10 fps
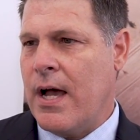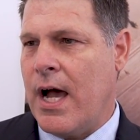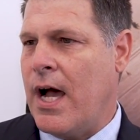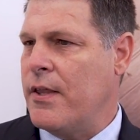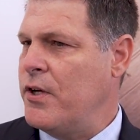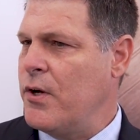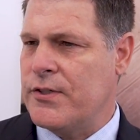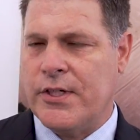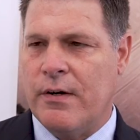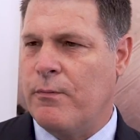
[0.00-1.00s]
Uh, the U
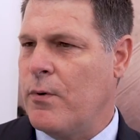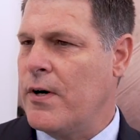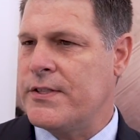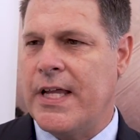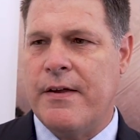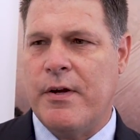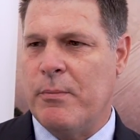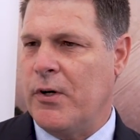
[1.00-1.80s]
S Air Force, Navy,